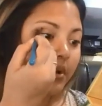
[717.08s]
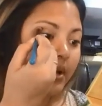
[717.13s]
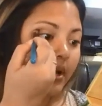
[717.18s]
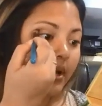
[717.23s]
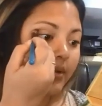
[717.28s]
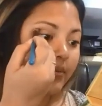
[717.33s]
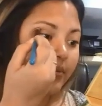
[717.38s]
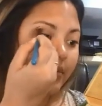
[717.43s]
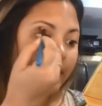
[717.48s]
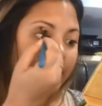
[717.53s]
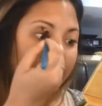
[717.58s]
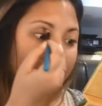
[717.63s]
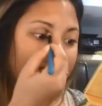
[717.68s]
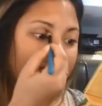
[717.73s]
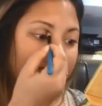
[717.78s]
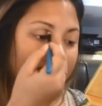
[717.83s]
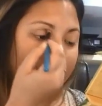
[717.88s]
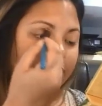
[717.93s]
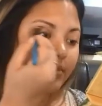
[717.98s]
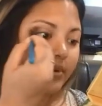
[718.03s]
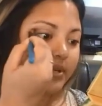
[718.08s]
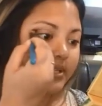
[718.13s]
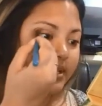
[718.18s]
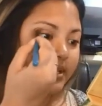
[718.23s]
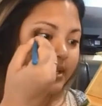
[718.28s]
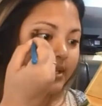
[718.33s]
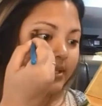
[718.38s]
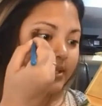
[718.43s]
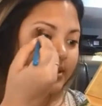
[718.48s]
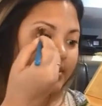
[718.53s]
when I really
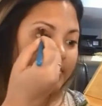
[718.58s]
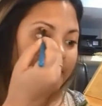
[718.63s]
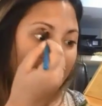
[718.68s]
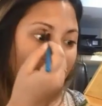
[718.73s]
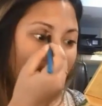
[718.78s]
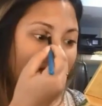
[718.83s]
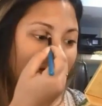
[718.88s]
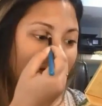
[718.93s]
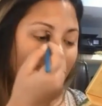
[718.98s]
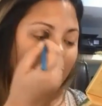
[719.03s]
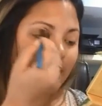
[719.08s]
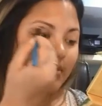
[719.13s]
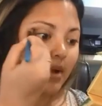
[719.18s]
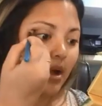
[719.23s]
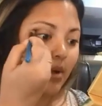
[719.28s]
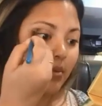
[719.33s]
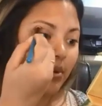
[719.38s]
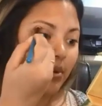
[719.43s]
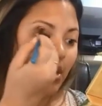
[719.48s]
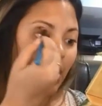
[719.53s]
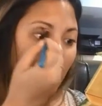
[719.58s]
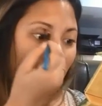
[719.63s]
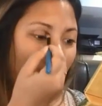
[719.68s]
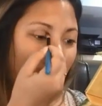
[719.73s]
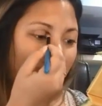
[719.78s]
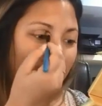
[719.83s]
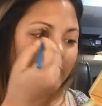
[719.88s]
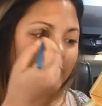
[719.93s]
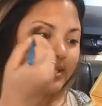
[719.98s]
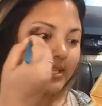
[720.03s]
wasn't into makeup, I would
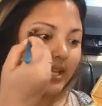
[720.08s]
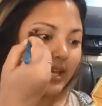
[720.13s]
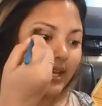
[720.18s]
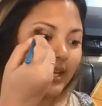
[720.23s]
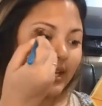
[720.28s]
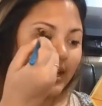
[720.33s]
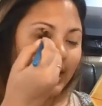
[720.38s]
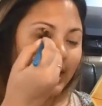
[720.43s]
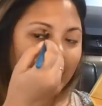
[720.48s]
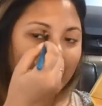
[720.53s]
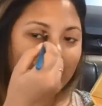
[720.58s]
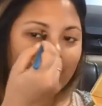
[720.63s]
always like